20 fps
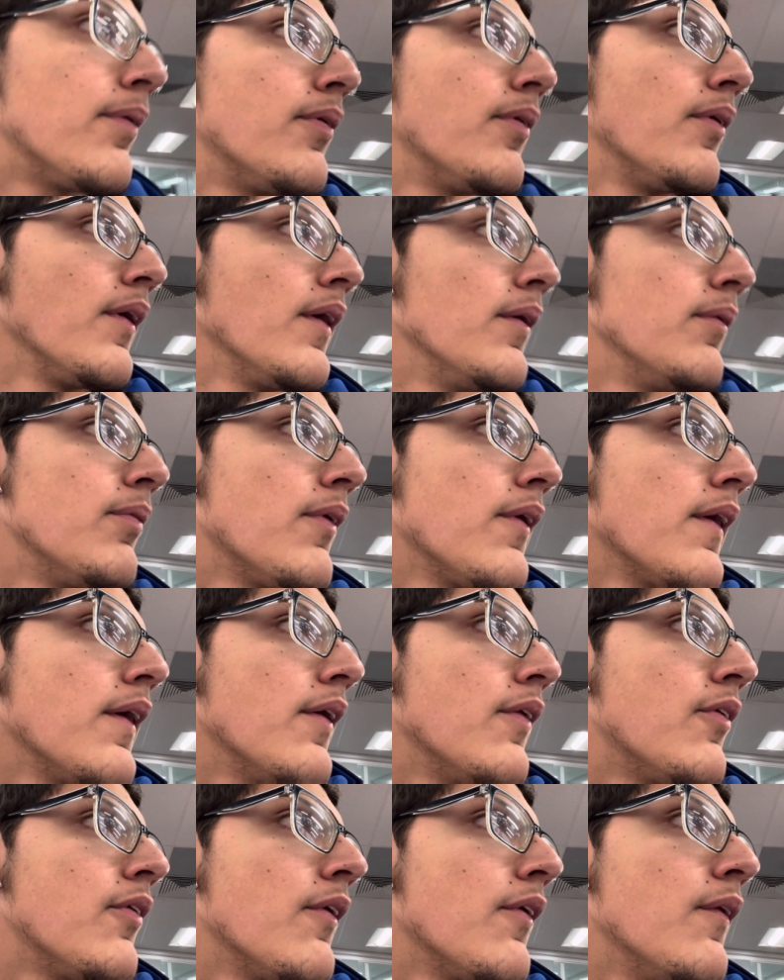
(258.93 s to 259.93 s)
seems like
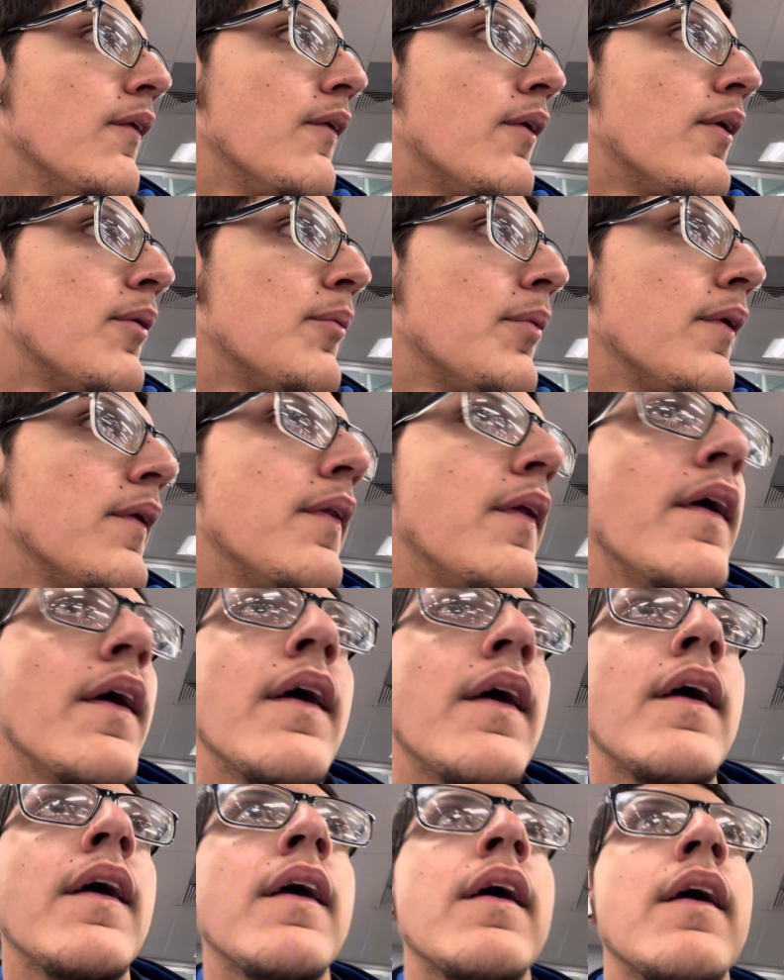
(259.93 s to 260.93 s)
it's a normal
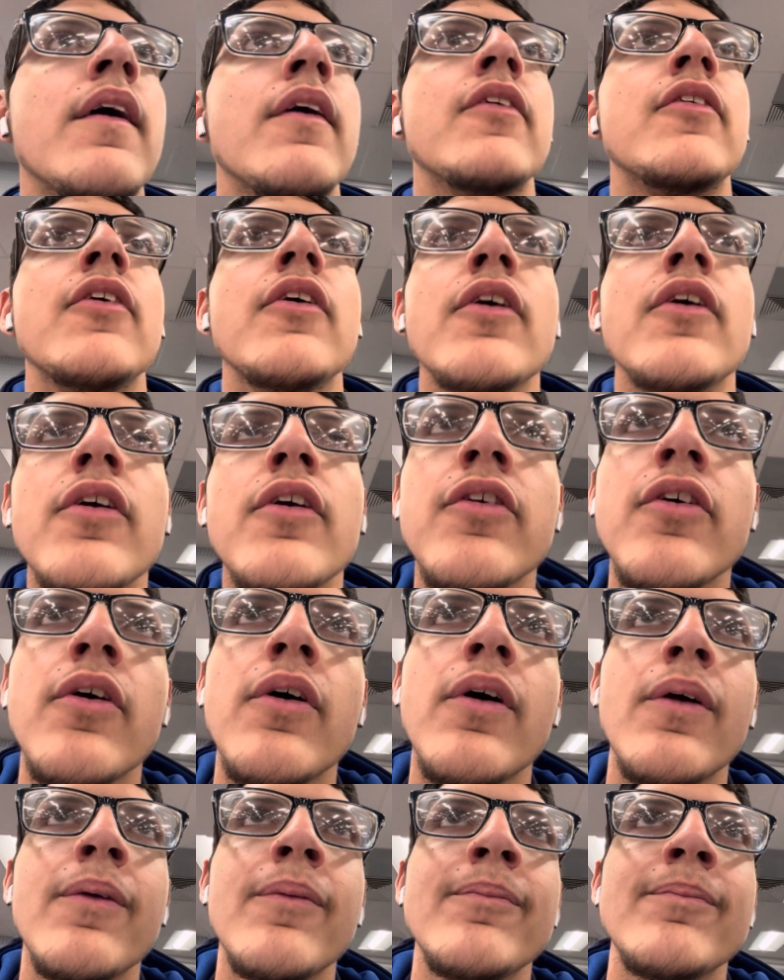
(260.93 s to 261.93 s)
day as
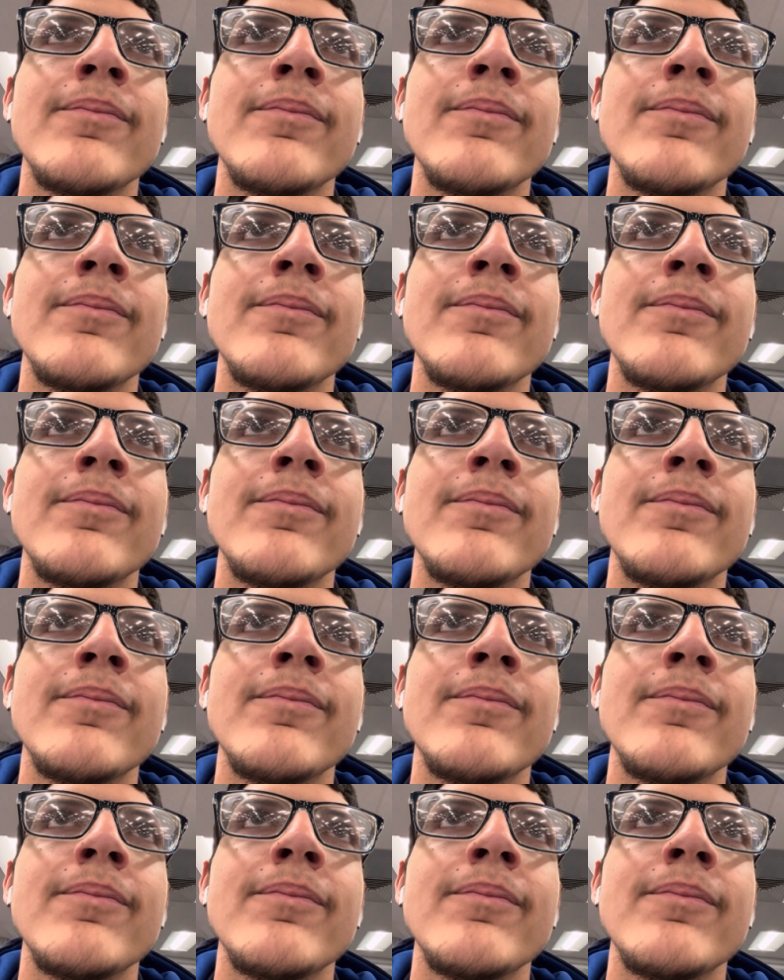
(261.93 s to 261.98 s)
usual.